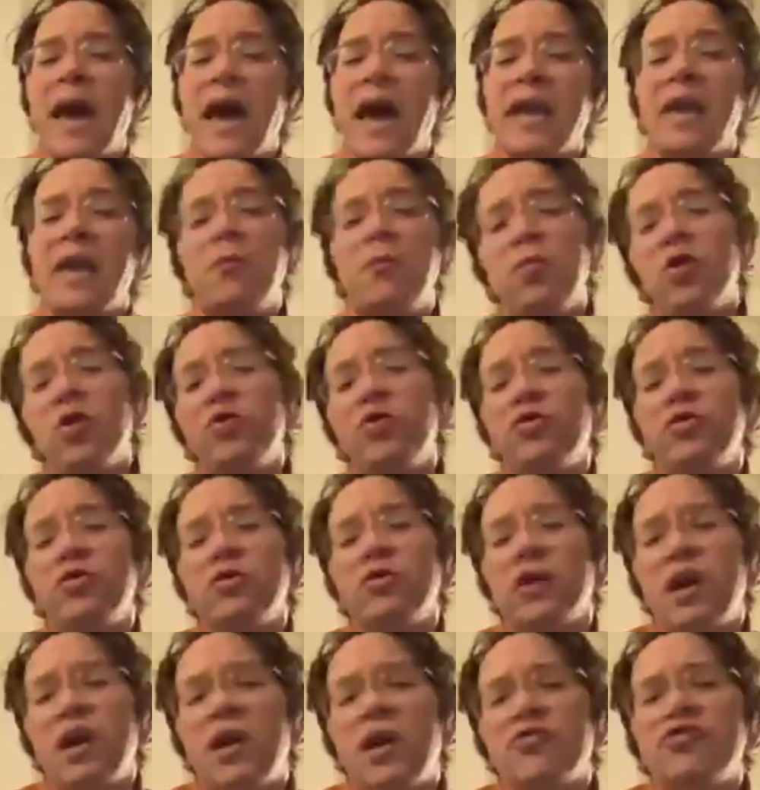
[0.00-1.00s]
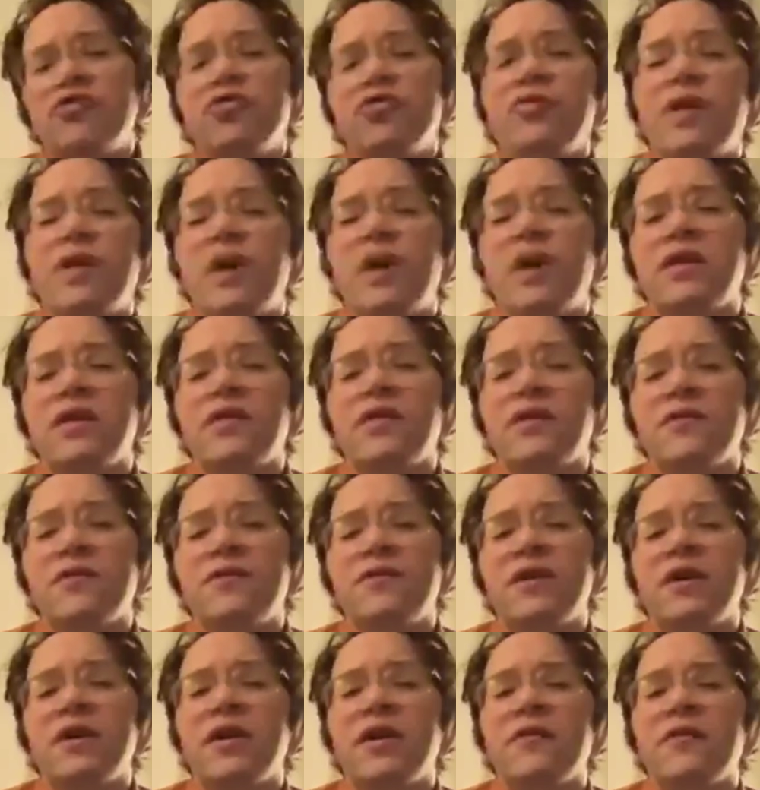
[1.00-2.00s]
And I wonder how true that is.
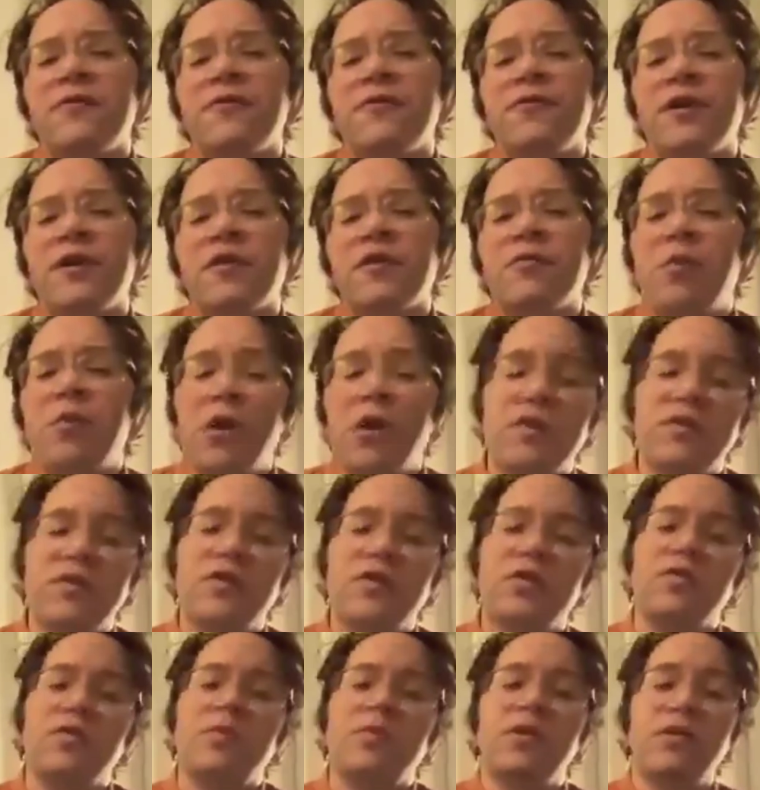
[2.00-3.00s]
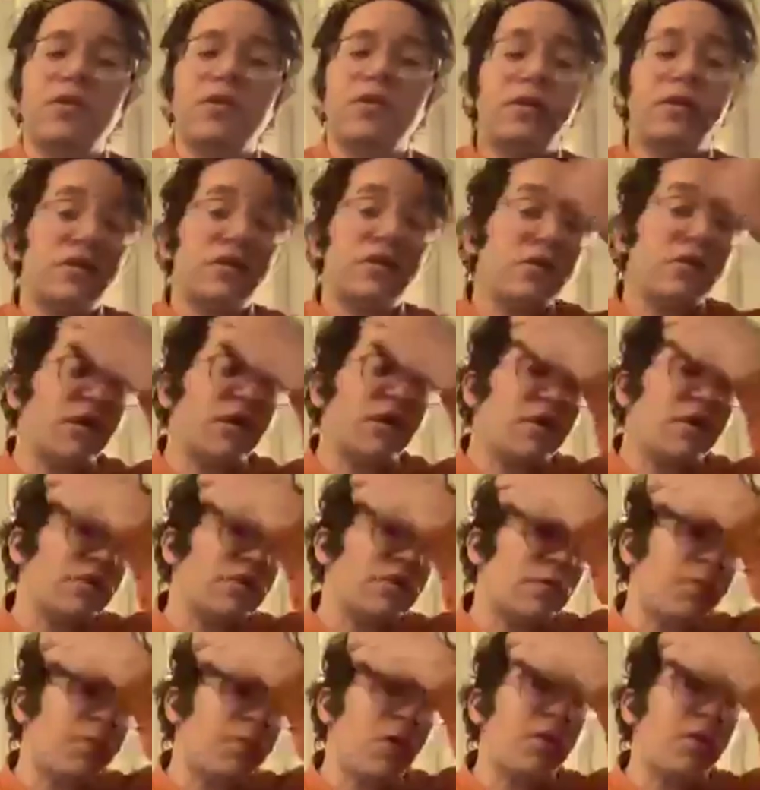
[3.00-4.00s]
If part of the community that you guys
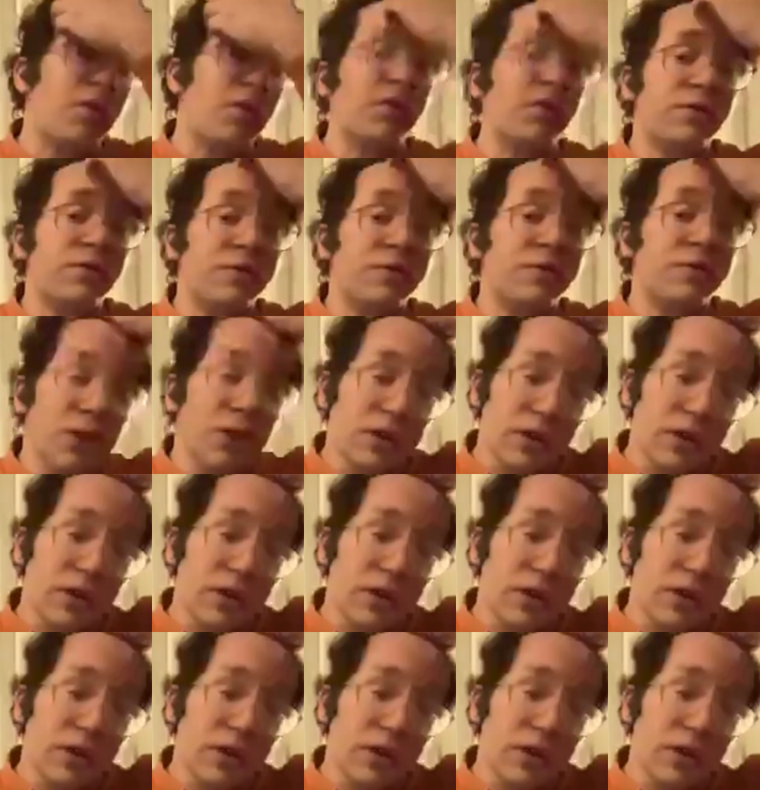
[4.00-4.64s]
are a part of,